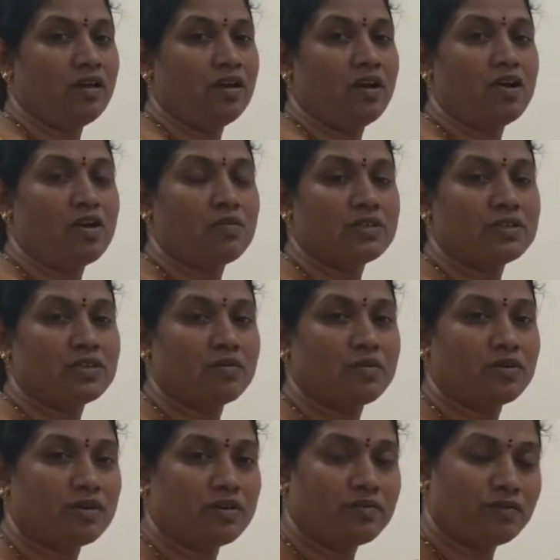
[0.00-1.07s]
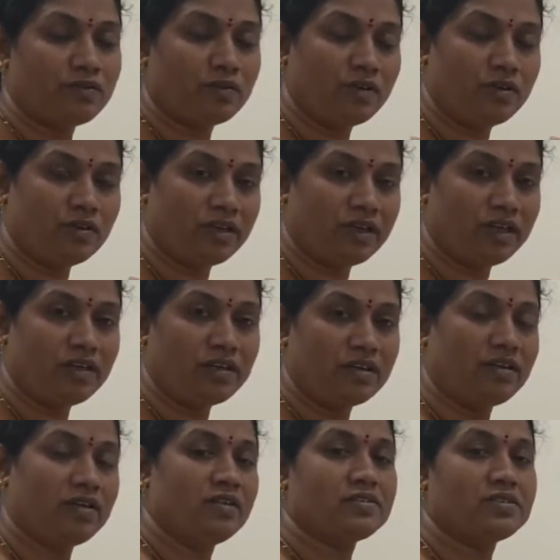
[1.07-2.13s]
How much amount of air
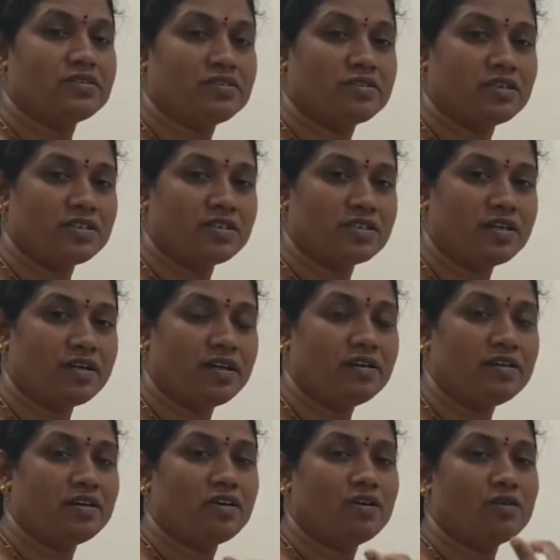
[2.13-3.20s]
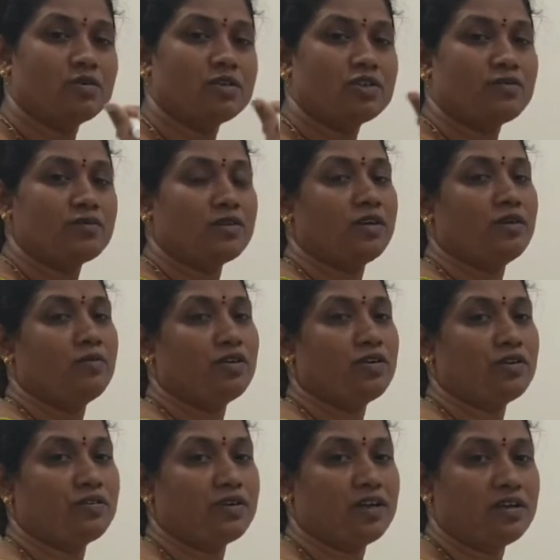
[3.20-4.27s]
enters into the inside and how much of amount
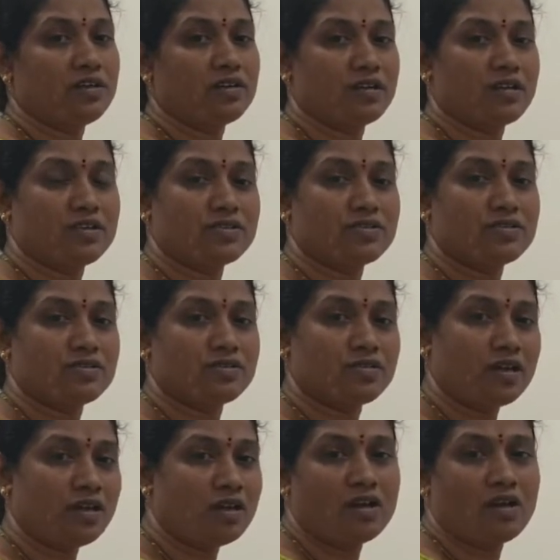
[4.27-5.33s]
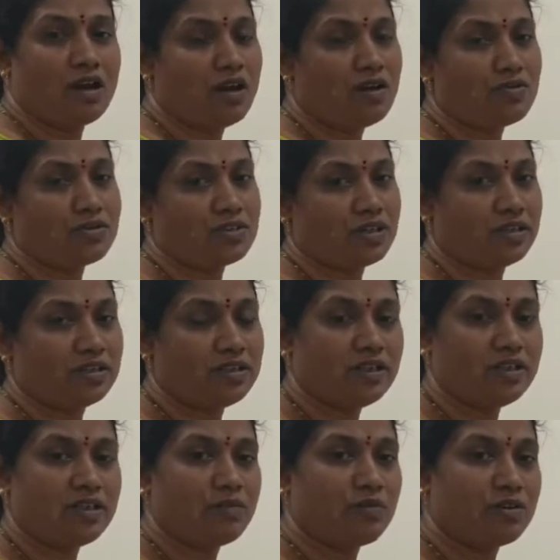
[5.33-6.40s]
of air releases into the outside.
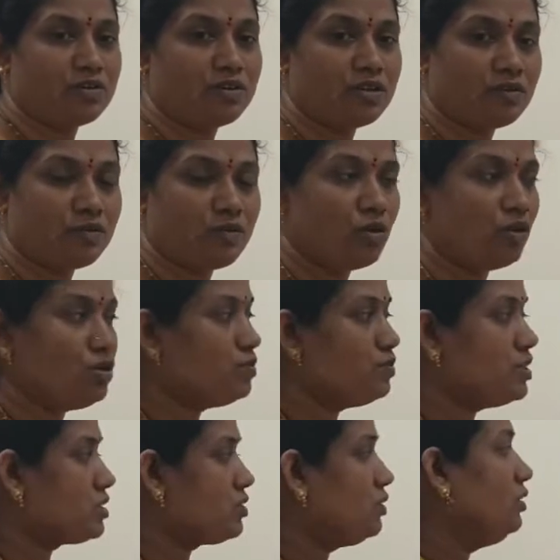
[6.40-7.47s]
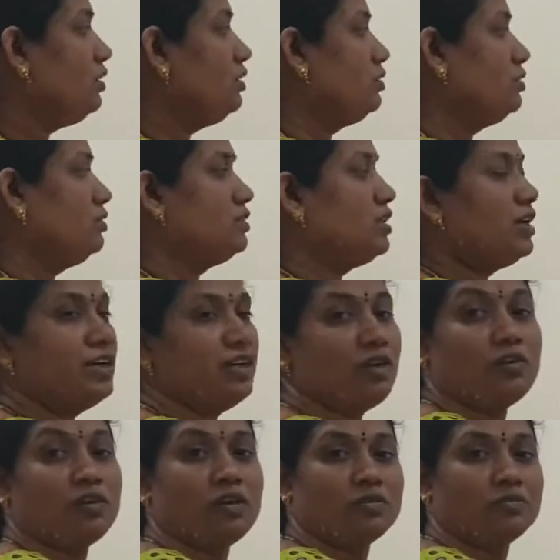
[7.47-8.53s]
That volume is called tidal
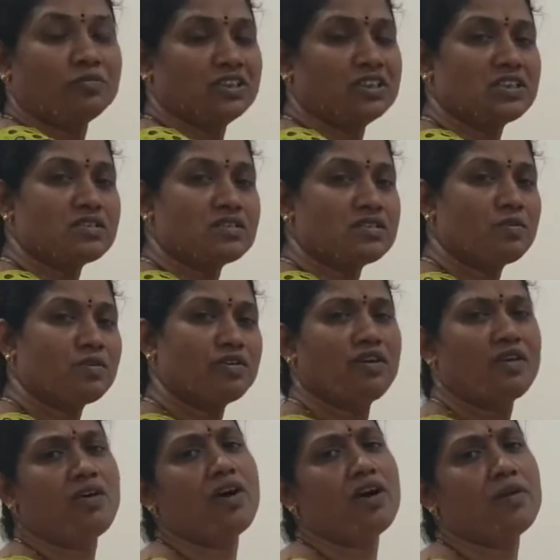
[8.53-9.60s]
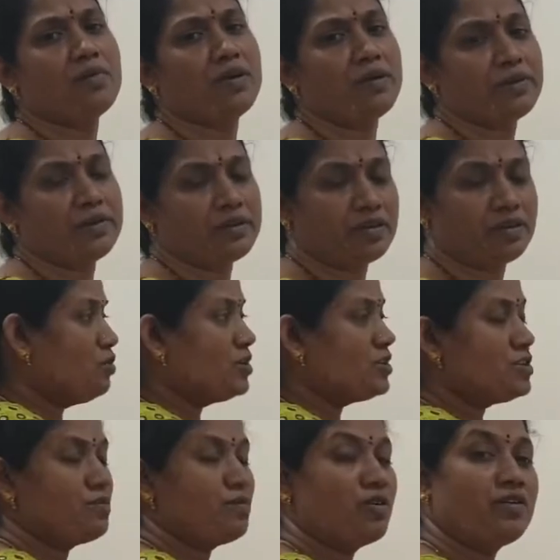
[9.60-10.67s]
volume. This is about normal breathing. How much
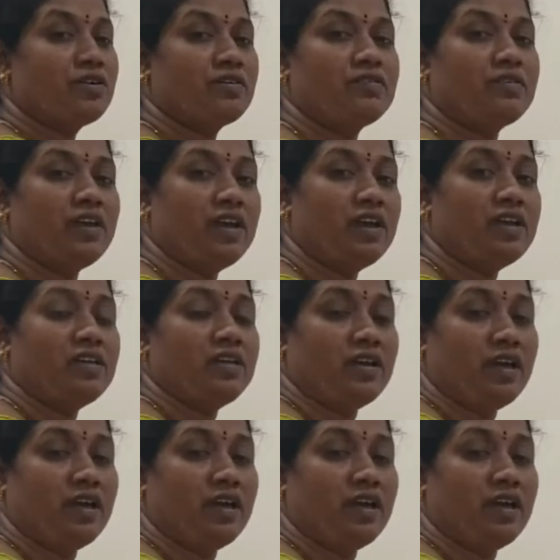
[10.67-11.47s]
amount of air